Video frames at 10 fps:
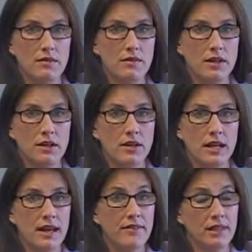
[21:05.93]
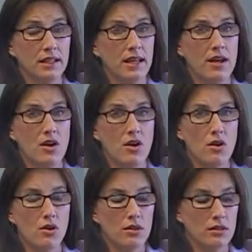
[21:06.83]
very heavily at
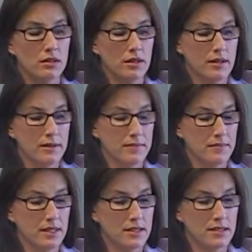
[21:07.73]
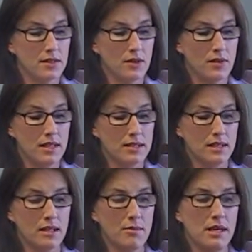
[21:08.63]
all. It's
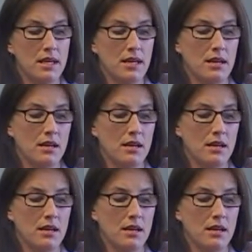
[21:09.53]
going to be